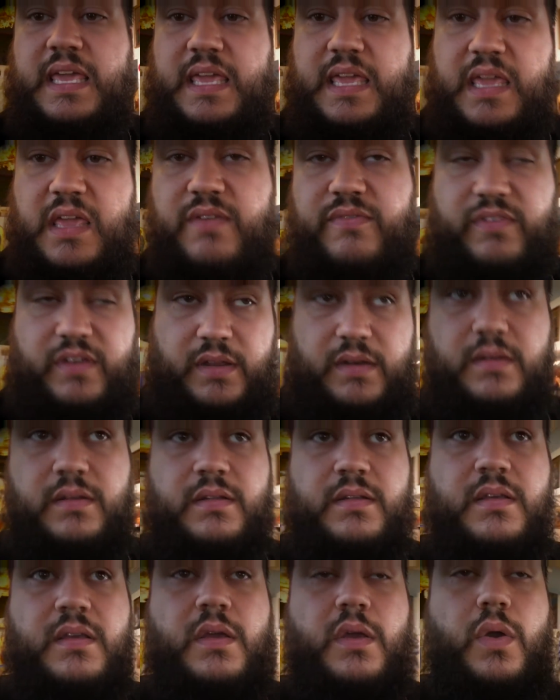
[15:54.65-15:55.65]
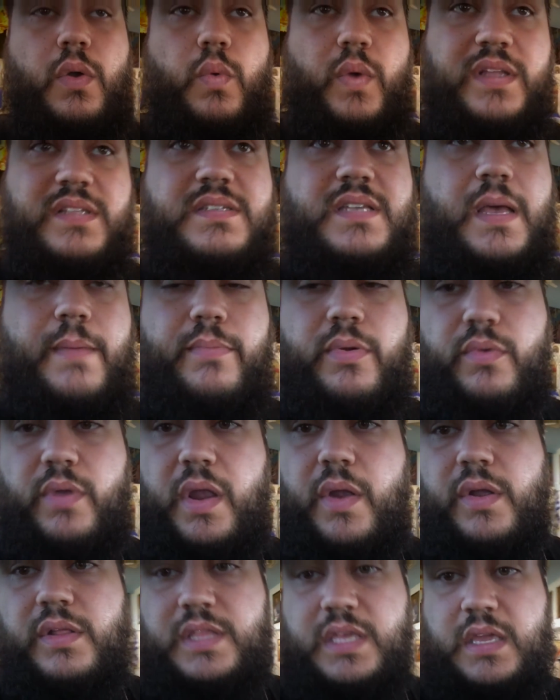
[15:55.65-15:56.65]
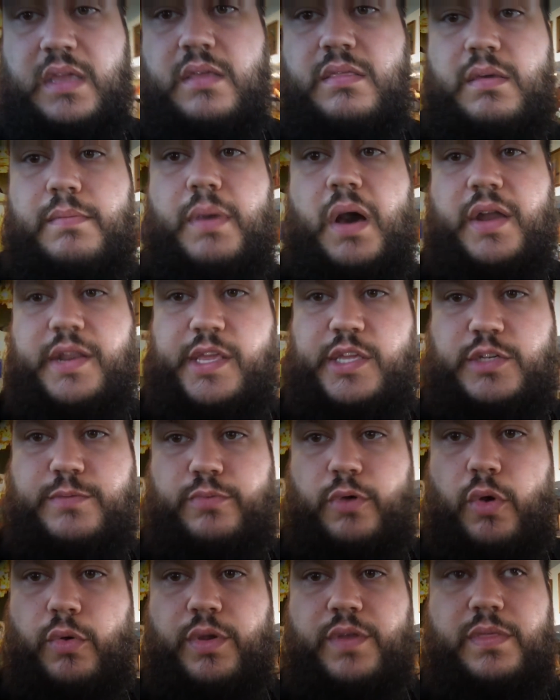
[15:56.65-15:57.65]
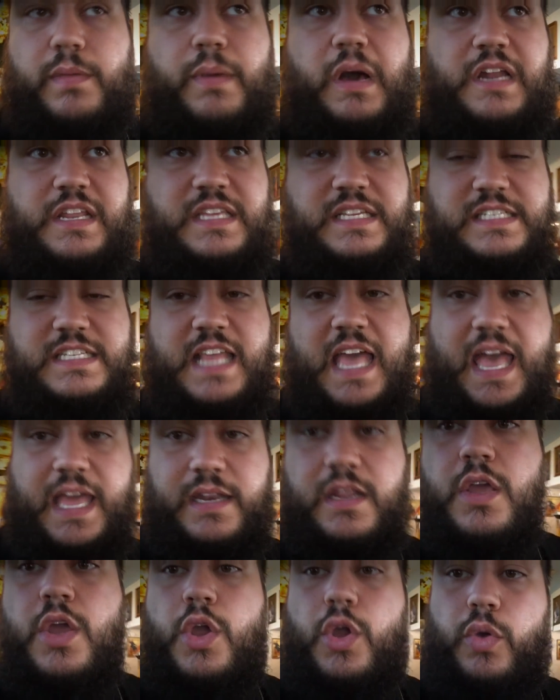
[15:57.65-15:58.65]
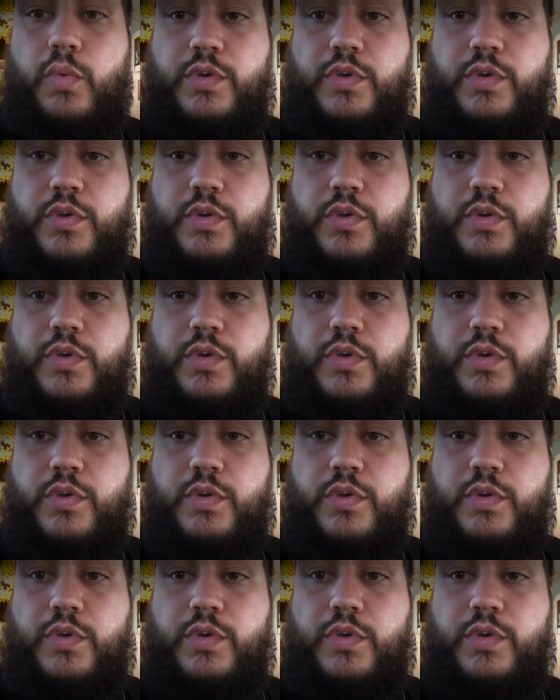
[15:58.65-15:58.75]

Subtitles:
even when temporarily the body is broken, the body is dead.